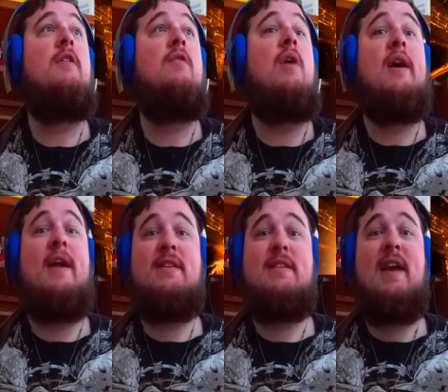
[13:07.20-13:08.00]
Well, I
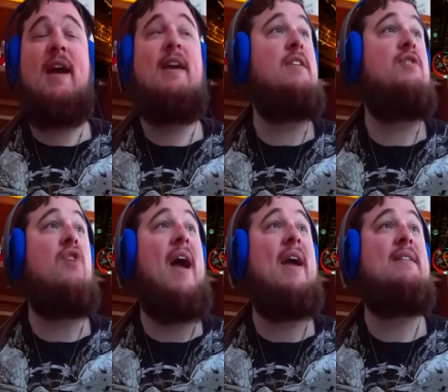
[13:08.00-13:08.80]
guess this guy is a
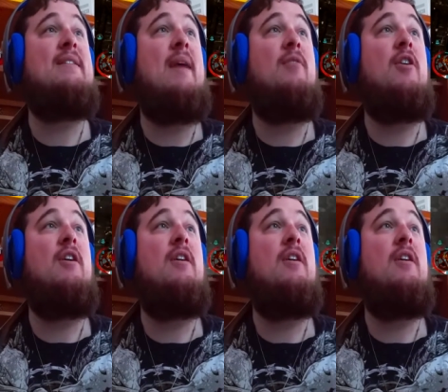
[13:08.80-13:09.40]
dragon tamer.